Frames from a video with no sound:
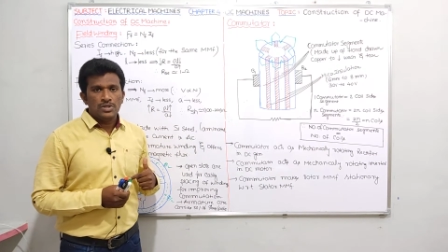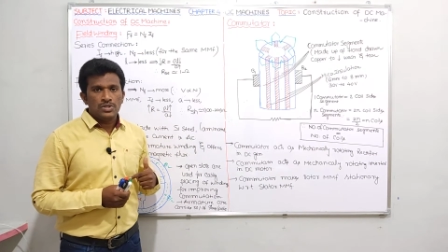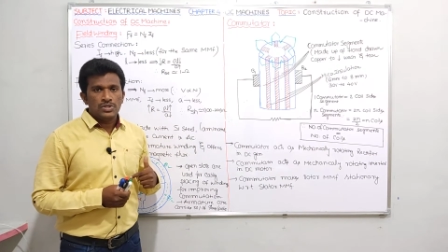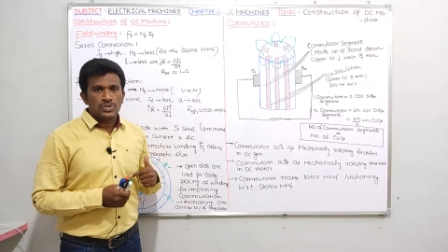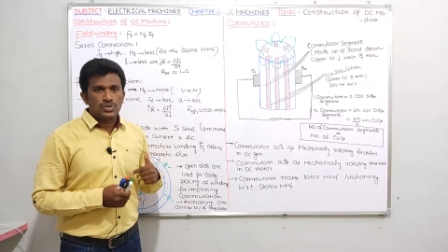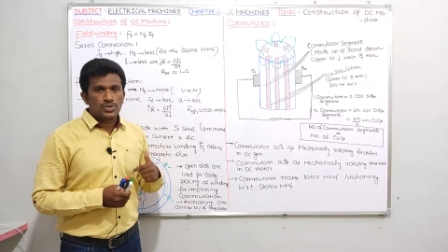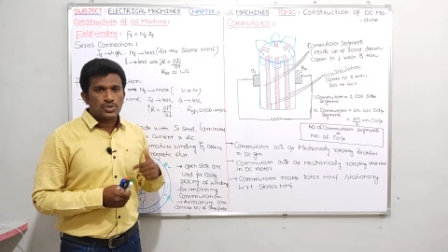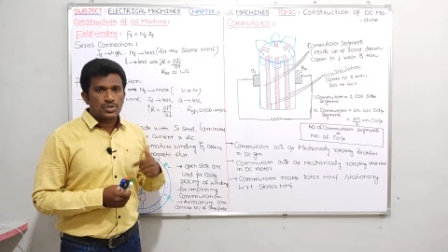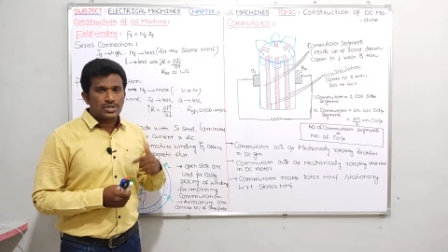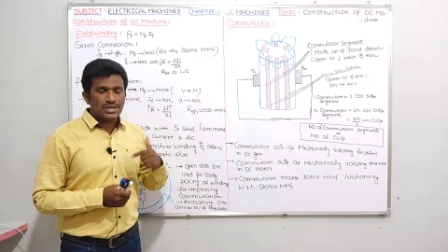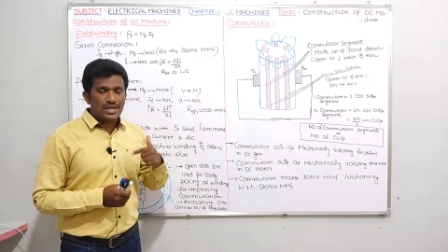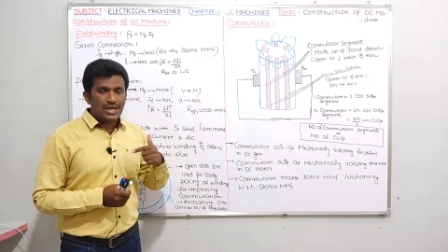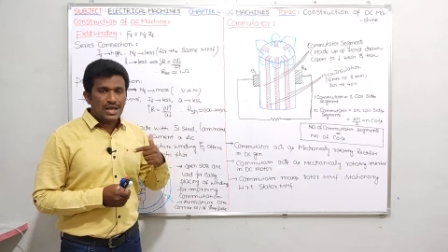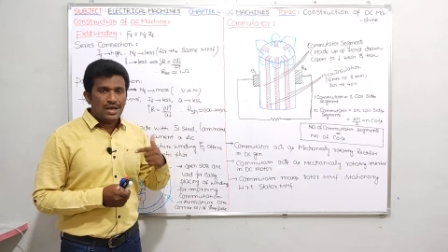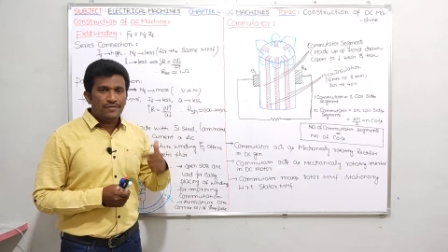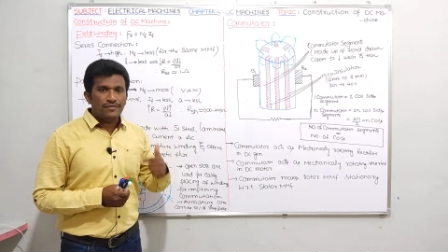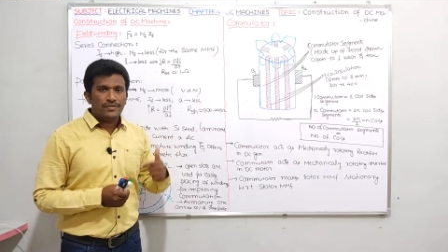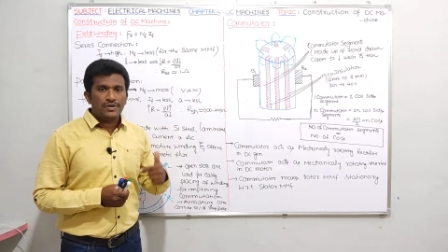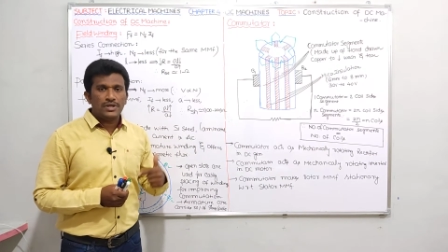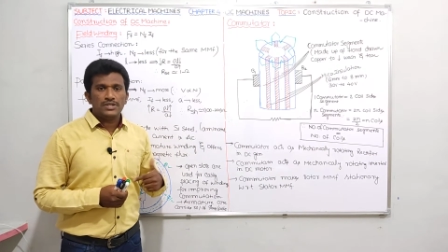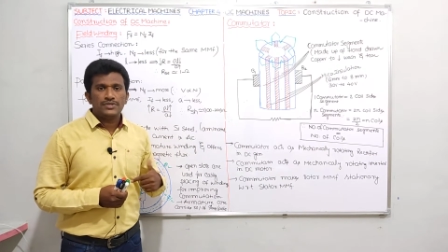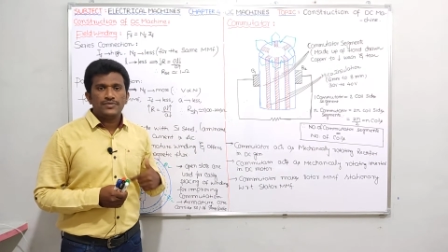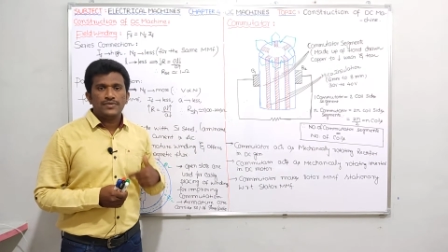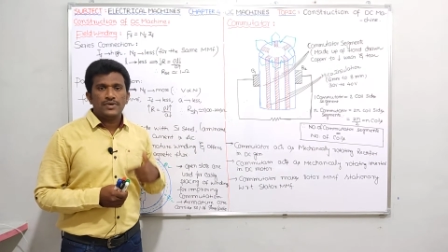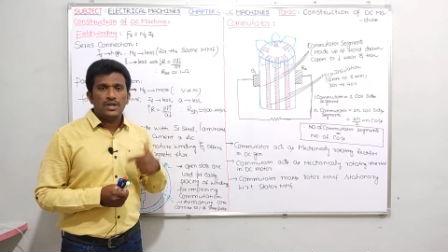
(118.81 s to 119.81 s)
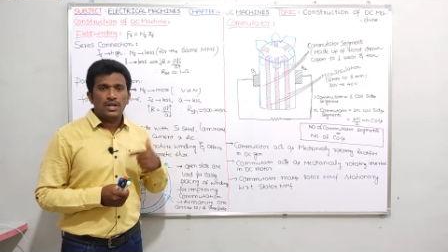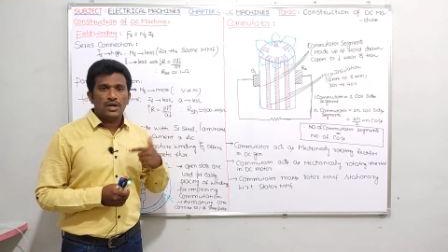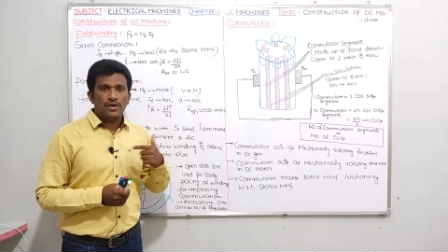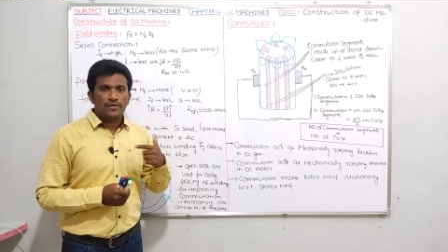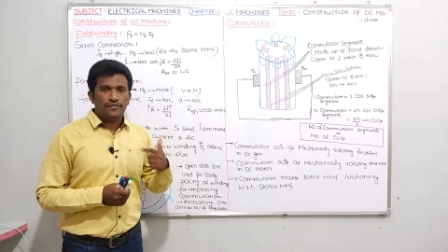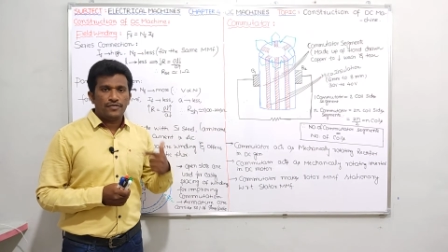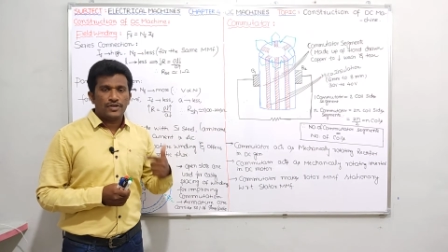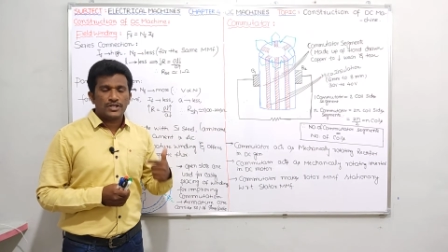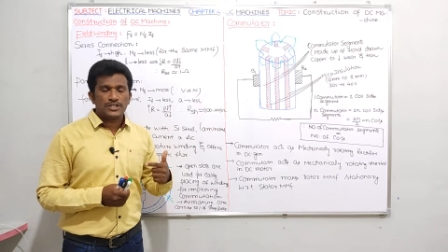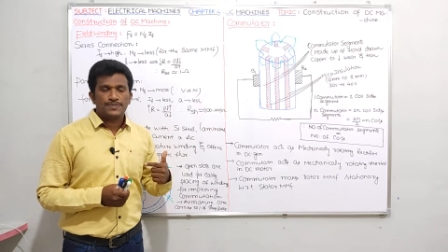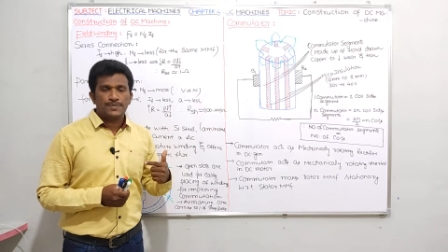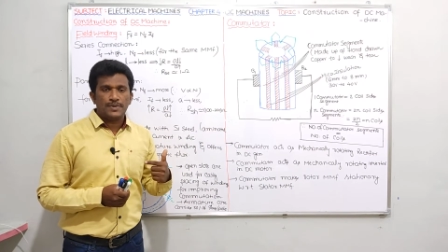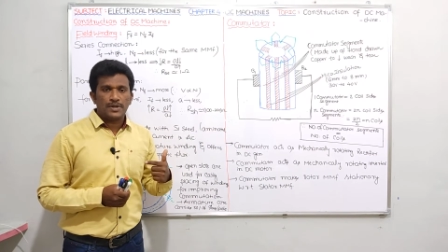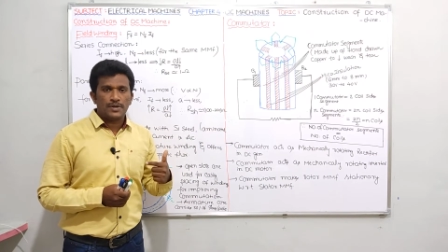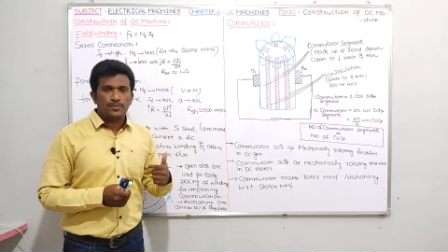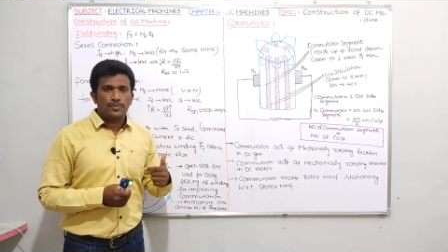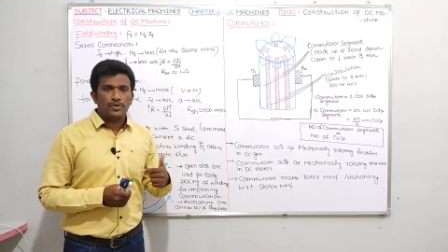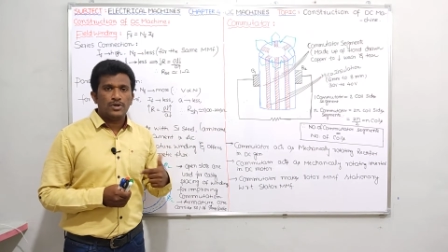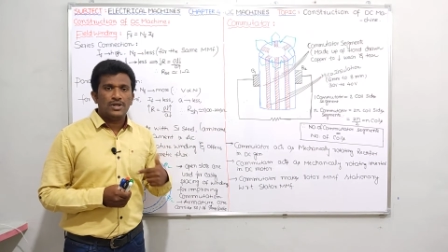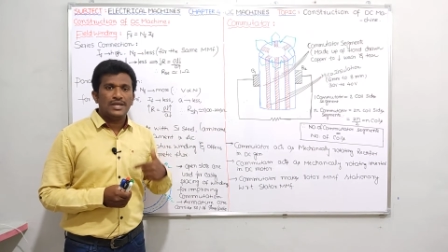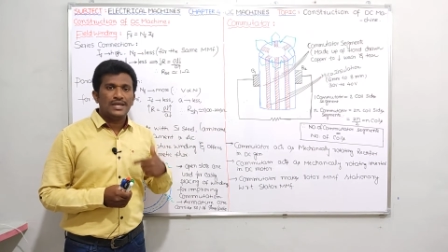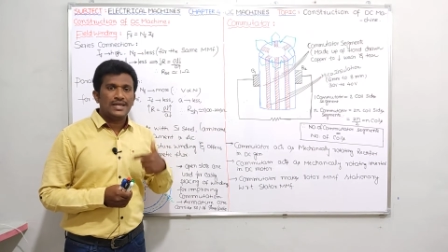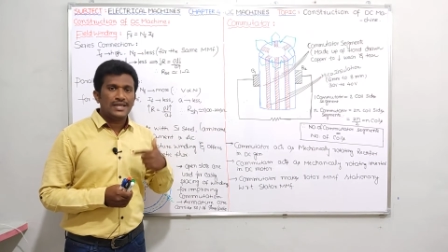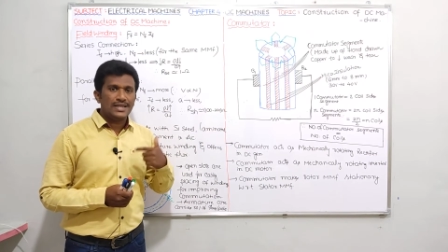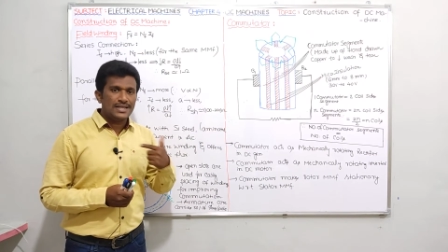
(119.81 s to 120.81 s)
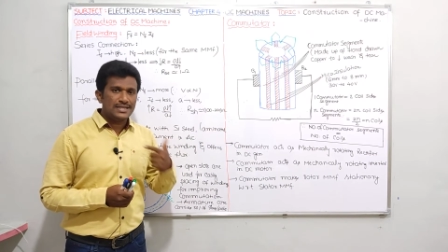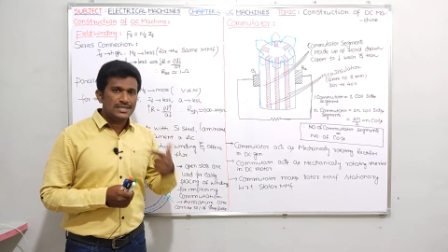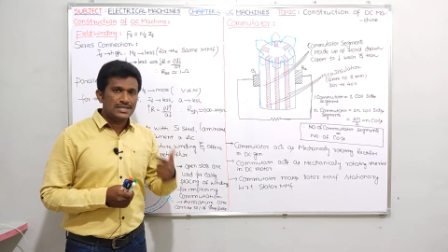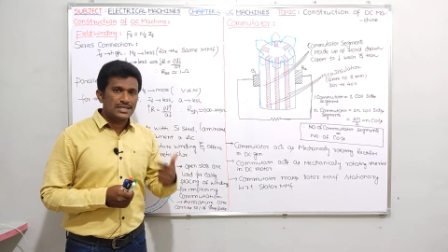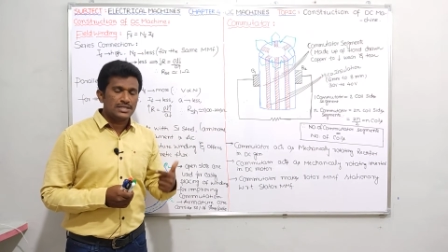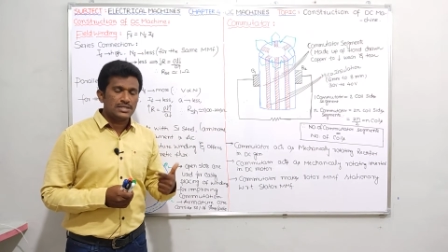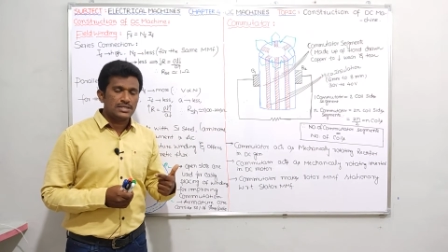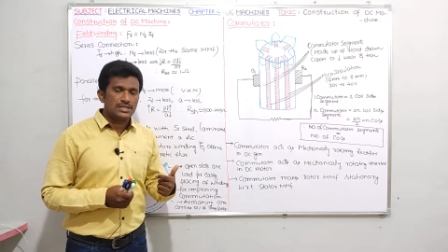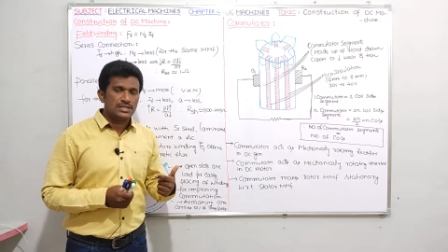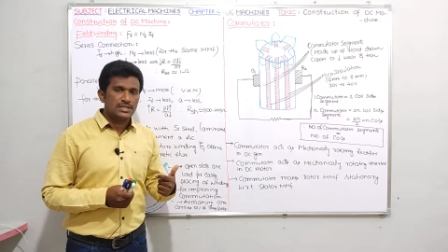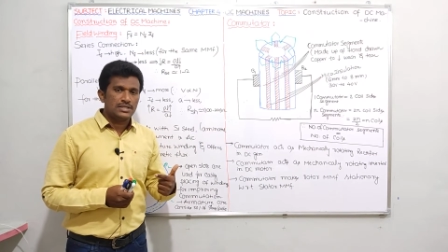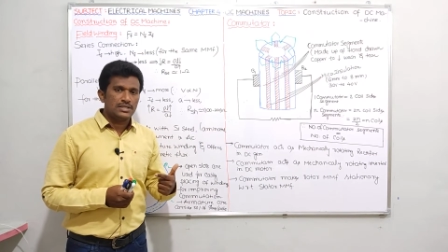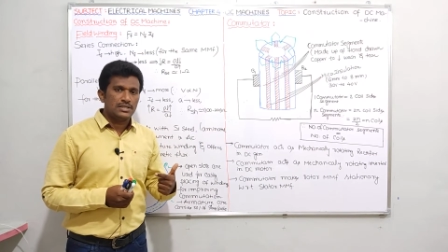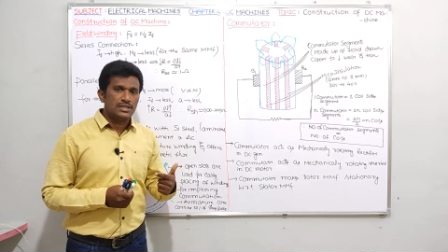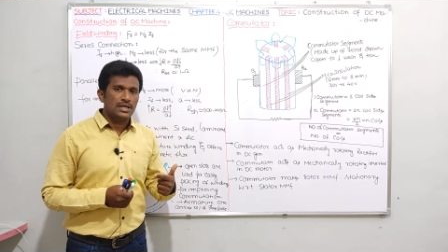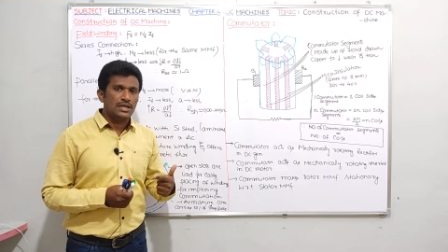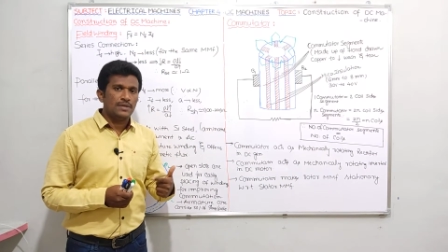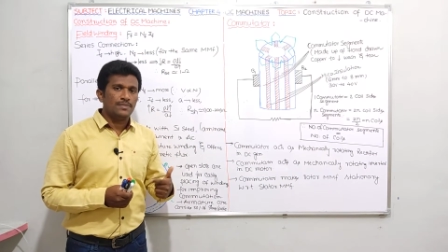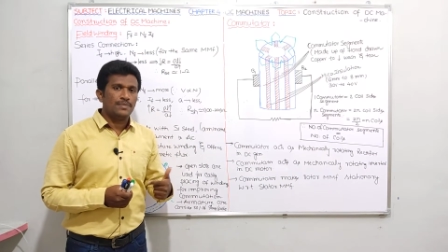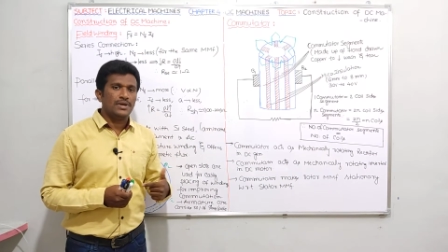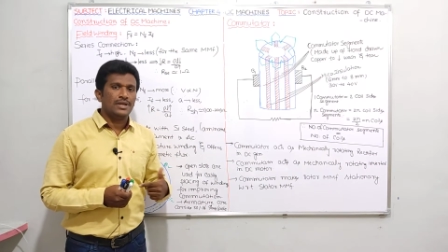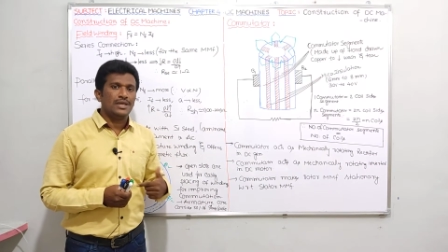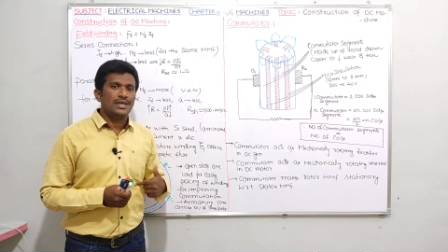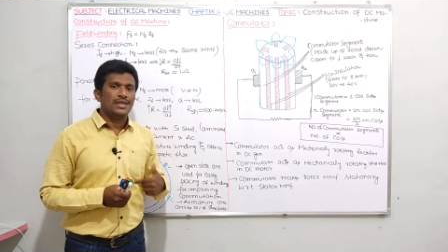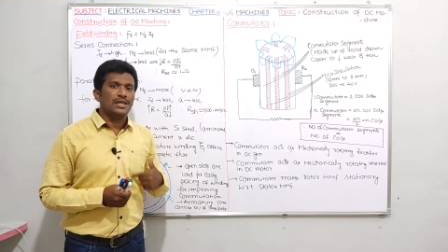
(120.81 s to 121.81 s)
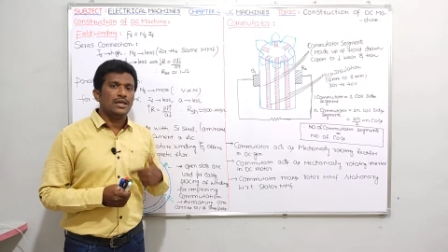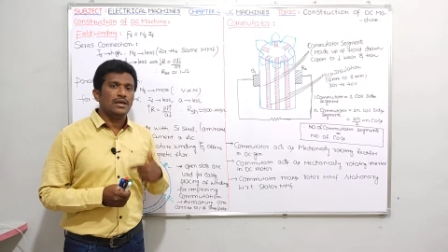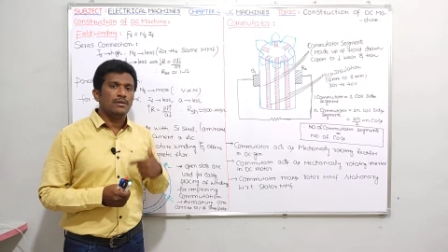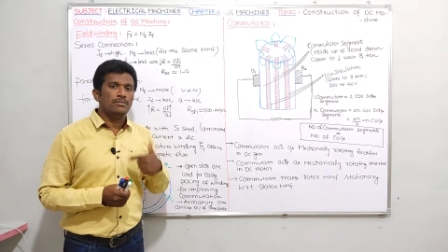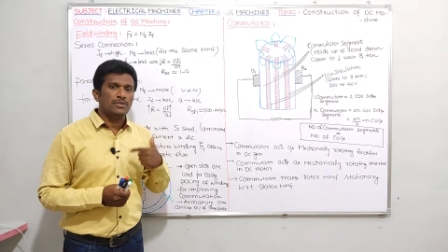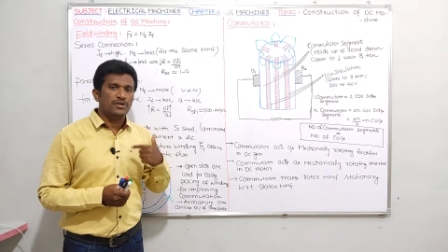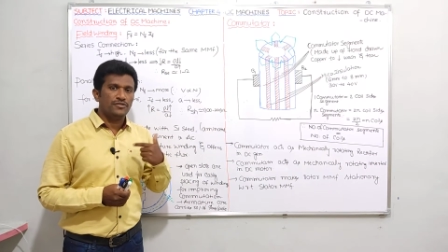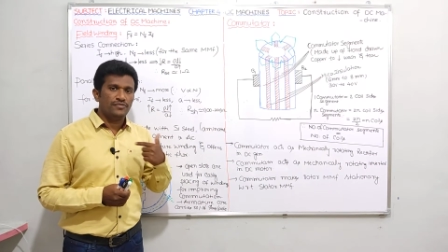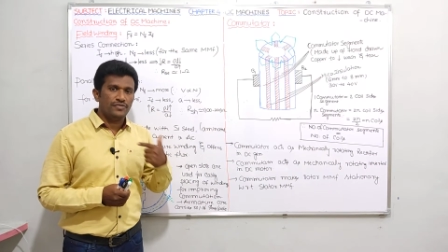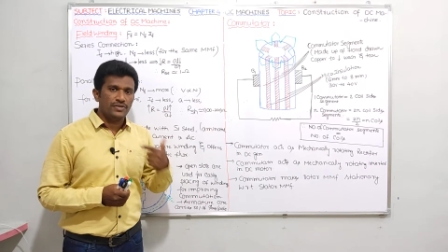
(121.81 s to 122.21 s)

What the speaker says: so that average value of flux per pole increases, thereby EMF